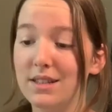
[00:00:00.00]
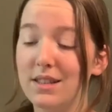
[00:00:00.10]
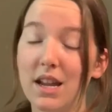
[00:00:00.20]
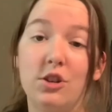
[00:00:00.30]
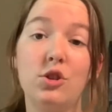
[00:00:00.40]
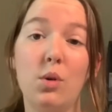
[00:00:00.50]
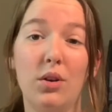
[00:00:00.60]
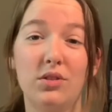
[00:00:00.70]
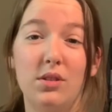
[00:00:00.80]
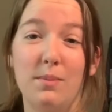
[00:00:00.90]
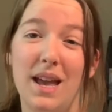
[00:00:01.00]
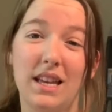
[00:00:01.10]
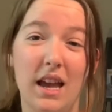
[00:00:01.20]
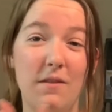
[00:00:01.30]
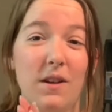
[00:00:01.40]
They do also
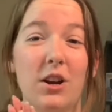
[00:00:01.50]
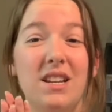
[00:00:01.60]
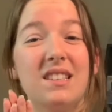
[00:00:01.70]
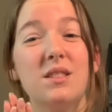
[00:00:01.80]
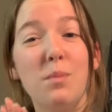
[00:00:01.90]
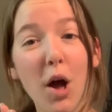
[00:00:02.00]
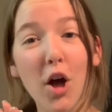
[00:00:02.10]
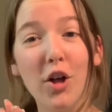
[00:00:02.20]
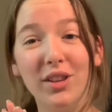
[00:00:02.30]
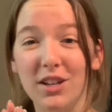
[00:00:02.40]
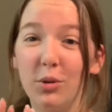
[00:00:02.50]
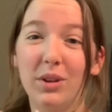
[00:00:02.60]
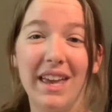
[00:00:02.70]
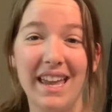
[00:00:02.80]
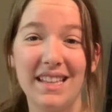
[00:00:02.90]
make a very small little
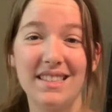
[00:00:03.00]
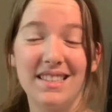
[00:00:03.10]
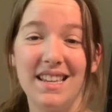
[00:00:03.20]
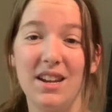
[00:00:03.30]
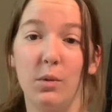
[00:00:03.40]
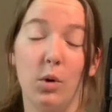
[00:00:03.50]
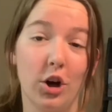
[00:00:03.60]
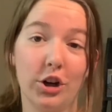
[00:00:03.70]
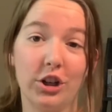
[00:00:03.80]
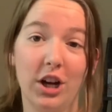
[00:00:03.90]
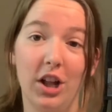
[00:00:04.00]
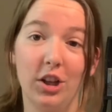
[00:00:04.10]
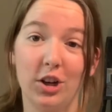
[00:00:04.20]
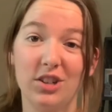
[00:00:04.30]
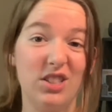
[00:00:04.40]
Canson
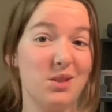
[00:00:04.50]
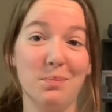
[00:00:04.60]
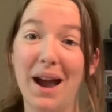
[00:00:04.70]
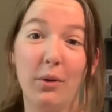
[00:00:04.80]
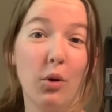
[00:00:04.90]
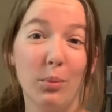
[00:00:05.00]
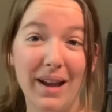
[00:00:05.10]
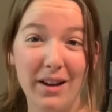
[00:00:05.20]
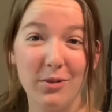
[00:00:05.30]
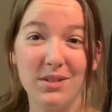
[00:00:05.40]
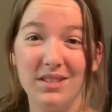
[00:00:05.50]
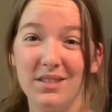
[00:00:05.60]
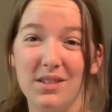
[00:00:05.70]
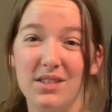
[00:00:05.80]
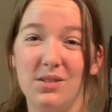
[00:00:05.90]
watercolor spiral bound
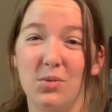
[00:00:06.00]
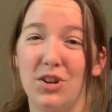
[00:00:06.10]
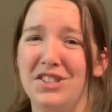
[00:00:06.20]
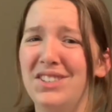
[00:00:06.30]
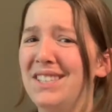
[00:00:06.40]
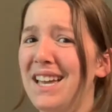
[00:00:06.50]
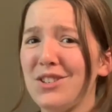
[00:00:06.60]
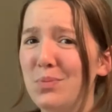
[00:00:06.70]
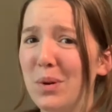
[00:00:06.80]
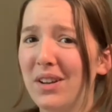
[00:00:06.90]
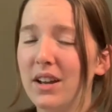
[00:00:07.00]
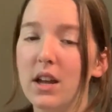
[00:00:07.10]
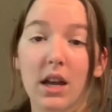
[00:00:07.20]
sort of sketchbook.